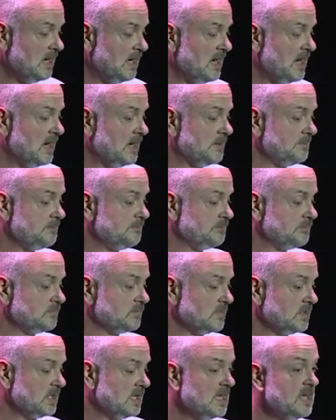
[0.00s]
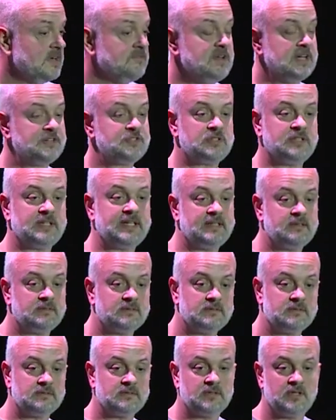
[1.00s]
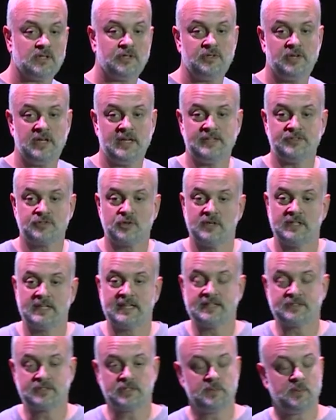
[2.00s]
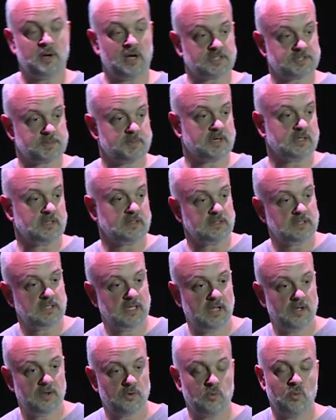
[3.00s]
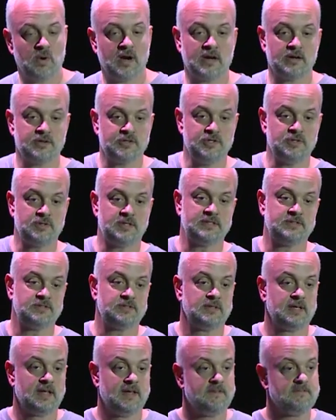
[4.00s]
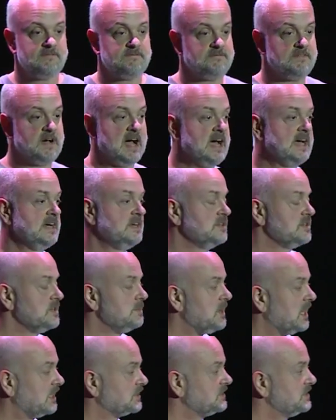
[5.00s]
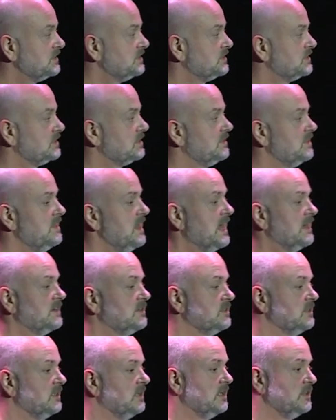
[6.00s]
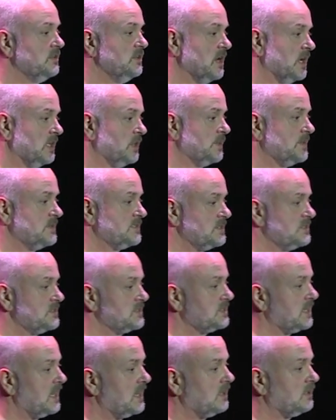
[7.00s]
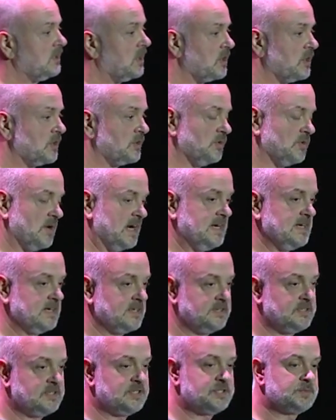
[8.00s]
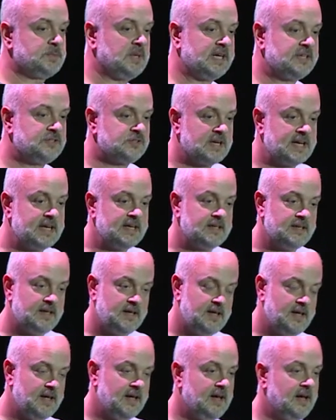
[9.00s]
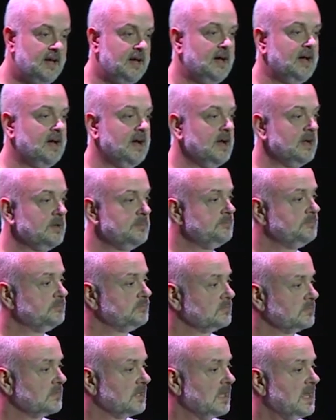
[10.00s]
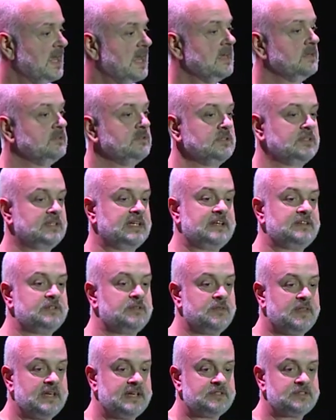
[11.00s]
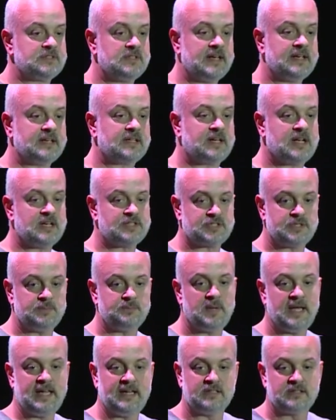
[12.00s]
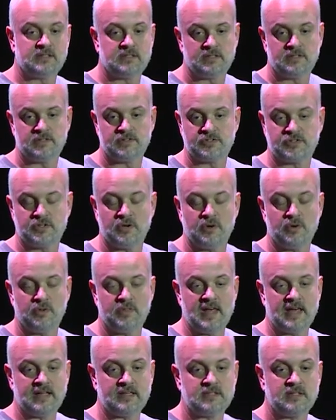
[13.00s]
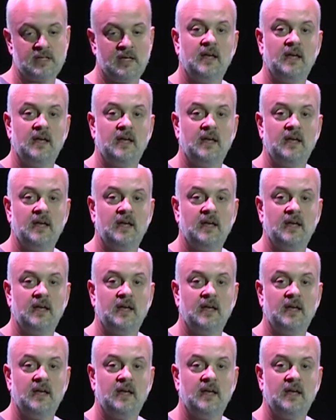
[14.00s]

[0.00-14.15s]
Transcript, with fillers: Um, eventually, Houdini is going to get to the box model, where you can find the boxes that your elements and style are creating on the display tree, um, and get to things like custom paint, so that